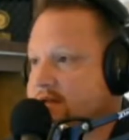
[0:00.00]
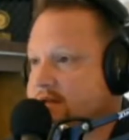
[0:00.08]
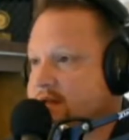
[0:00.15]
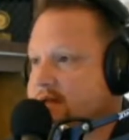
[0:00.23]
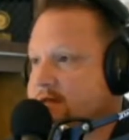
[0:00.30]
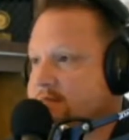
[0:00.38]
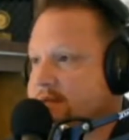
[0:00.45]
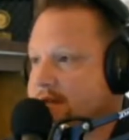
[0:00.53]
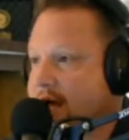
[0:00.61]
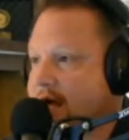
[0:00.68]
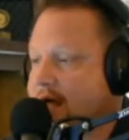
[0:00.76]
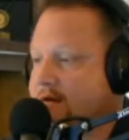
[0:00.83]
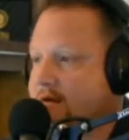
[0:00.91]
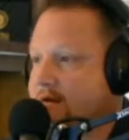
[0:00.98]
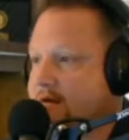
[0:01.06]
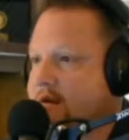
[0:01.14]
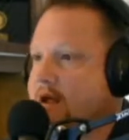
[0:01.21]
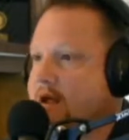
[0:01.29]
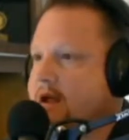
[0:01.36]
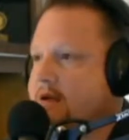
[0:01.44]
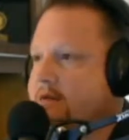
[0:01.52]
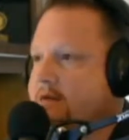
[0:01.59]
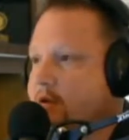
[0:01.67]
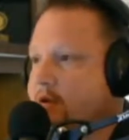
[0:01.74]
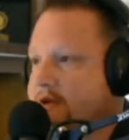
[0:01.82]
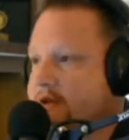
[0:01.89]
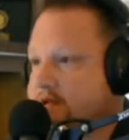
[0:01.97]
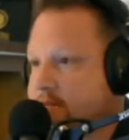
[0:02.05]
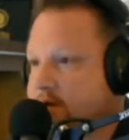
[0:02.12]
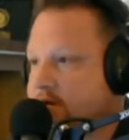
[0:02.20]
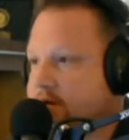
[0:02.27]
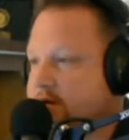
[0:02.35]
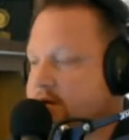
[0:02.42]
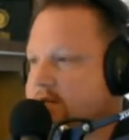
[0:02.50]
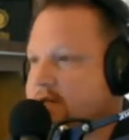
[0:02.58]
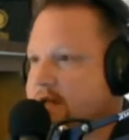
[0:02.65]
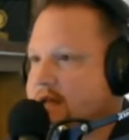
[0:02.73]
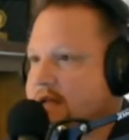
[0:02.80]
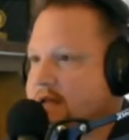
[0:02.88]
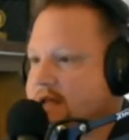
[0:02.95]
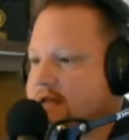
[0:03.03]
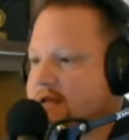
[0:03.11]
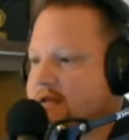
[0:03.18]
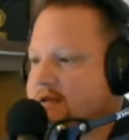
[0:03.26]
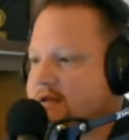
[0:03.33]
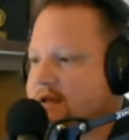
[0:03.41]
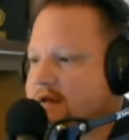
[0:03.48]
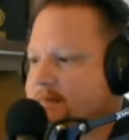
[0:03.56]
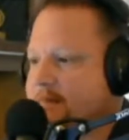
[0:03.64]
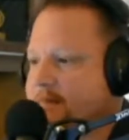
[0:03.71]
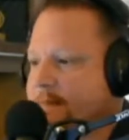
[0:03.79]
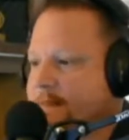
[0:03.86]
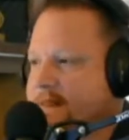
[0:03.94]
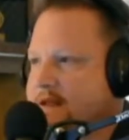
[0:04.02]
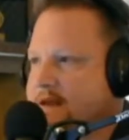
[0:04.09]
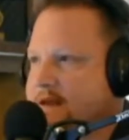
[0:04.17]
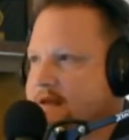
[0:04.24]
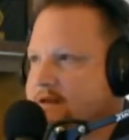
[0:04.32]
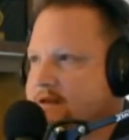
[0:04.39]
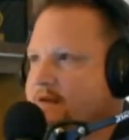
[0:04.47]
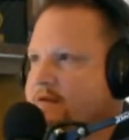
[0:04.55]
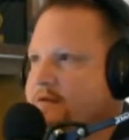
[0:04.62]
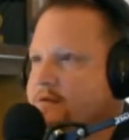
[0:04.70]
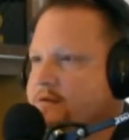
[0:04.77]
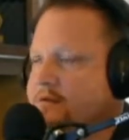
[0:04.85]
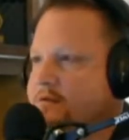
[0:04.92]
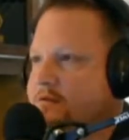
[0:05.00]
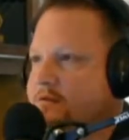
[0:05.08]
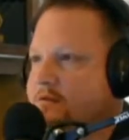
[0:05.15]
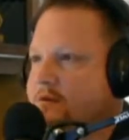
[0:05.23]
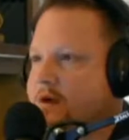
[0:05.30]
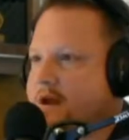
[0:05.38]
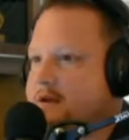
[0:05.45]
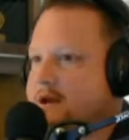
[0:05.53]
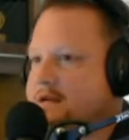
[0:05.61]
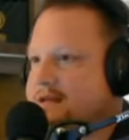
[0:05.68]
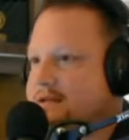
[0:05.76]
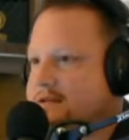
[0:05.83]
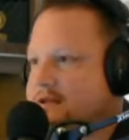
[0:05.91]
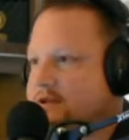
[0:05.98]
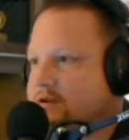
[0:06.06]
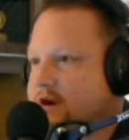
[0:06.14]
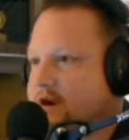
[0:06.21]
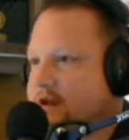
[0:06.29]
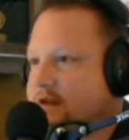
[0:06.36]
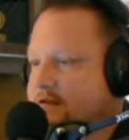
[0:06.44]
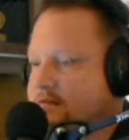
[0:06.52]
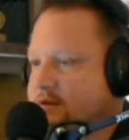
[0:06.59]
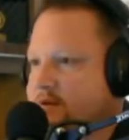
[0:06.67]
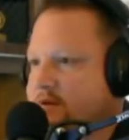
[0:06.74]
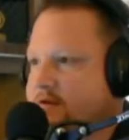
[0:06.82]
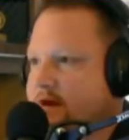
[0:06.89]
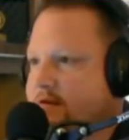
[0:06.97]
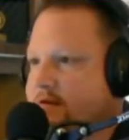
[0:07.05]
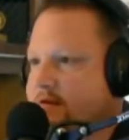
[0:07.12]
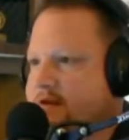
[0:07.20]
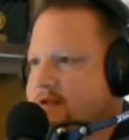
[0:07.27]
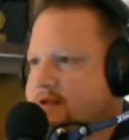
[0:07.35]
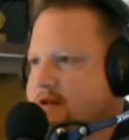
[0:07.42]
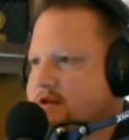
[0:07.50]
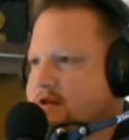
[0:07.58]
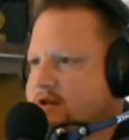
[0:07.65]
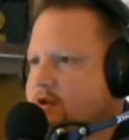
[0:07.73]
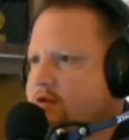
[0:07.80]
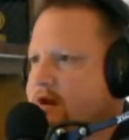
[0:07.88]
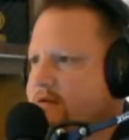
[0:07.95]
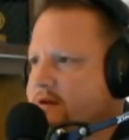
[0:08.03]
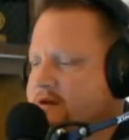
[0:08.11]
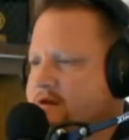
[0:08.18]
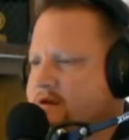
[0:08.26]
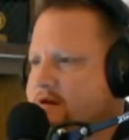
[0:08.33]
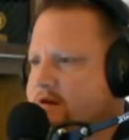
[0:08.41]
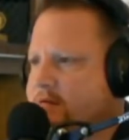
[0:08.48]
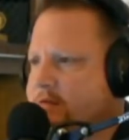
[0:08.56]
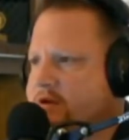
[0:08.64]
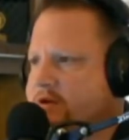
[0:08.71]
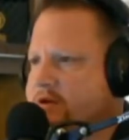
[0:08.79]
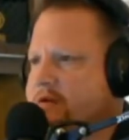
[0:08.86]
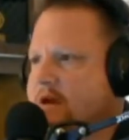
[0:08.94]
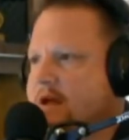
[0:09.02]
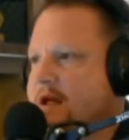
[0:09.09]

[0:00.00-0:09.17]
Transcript: the Son, is begotten and the Holy Spirit is is um, it is often recognized as this great love between the Father and the Son is so great that it's another person.